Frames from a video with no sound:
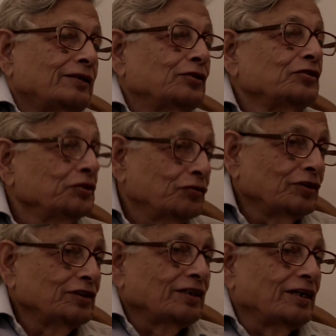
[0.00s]
So this
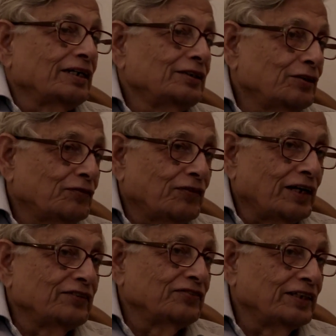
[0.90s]
was the kind of
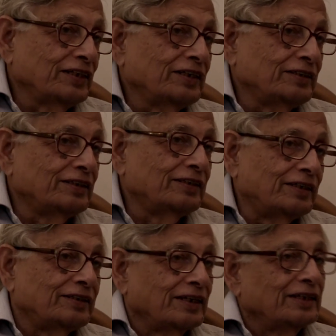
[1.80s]
life they had at
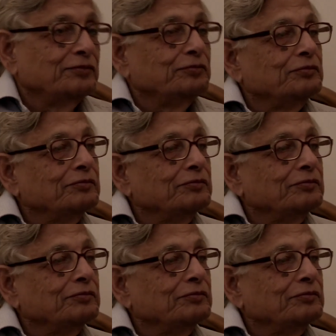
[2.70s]
that time.